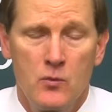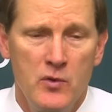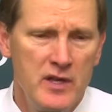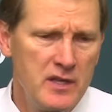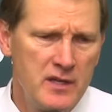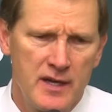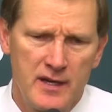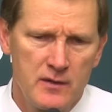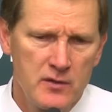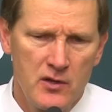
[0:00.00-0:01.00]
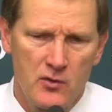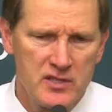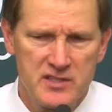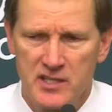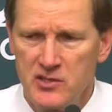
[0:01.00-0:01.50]
we uh, you know
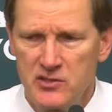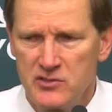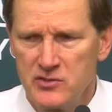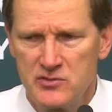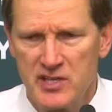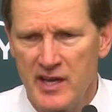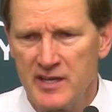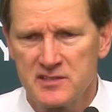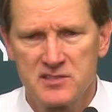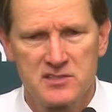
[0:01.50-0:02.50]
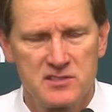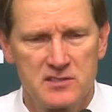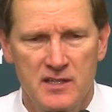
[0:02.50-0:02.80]
continue to do tests.